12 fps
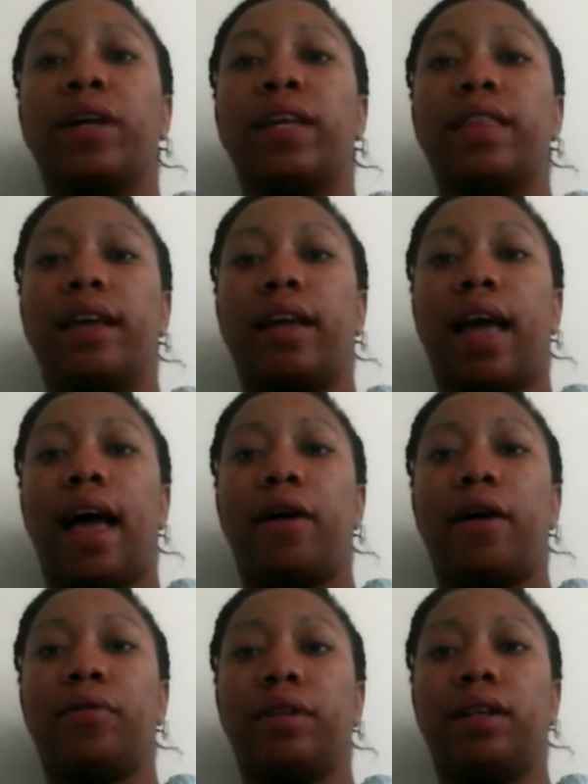
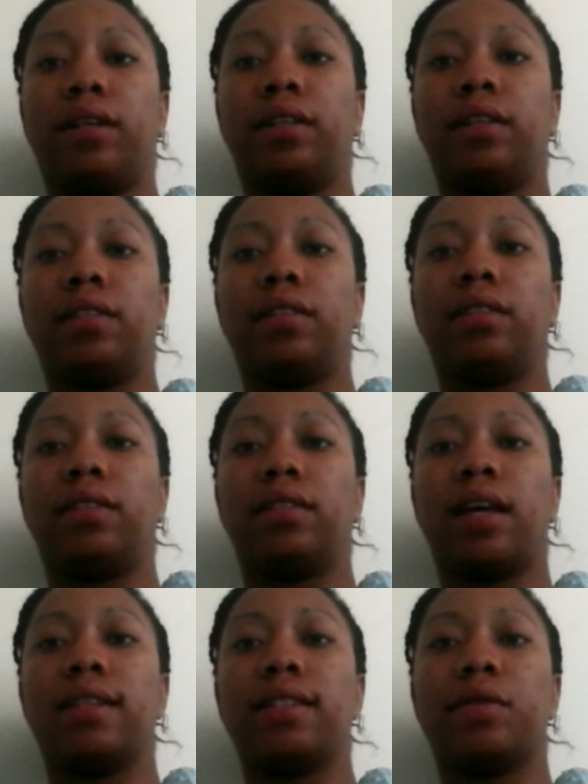Breathing out
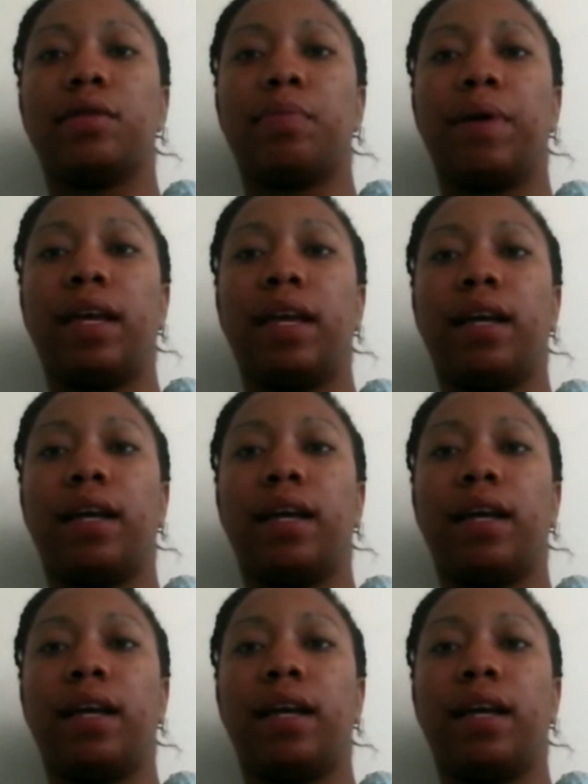as the